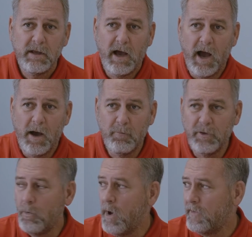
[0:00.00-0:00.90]

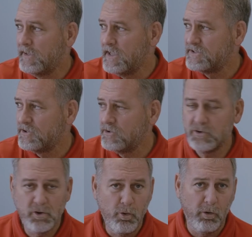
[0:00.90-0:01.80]
when the weather gets
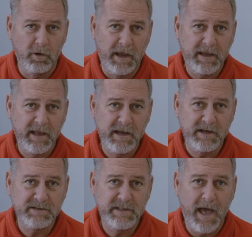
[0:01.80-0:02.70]
cooler like it
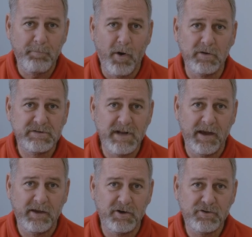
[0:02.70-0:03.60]
is, that ball's
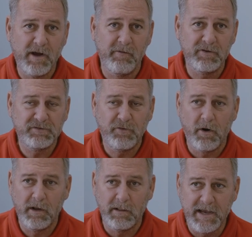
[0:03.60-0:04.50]
not going to travel as
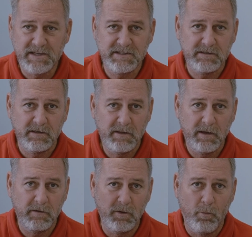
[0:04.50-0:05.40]
far. It likes
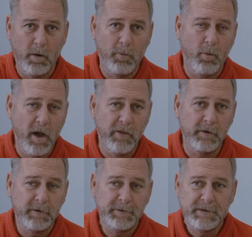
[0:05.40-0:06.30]
the warmer
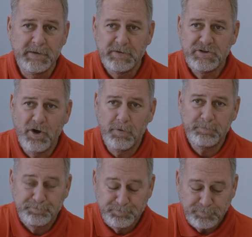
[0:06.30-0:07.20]
weather.
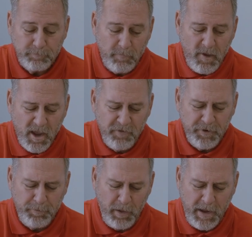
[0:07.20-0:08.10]
So if
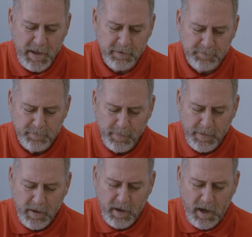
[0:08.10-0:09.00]
you're playing
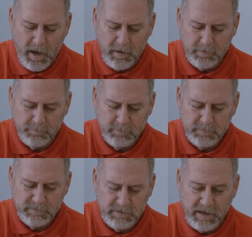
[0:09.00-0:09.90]

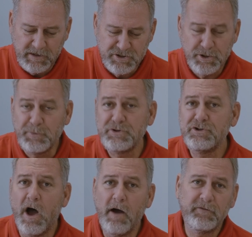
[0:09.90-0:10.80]
like a Super
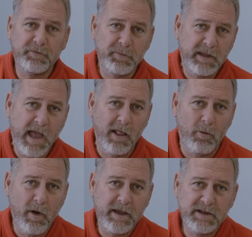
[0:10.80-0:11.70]
Soft from the
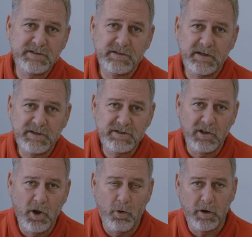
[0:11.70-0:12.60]
Callaway, it's a
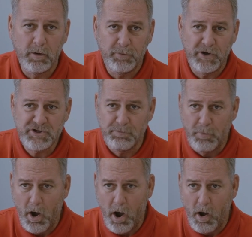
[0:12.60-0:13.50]
lower compression
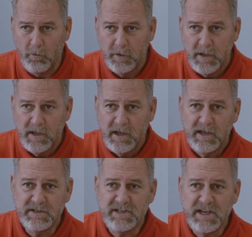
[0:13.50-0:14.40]
ball.
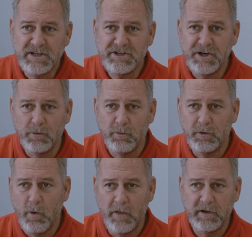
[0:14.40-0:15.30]
It's easier when
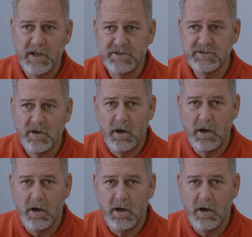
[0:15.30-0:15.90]
the weather gets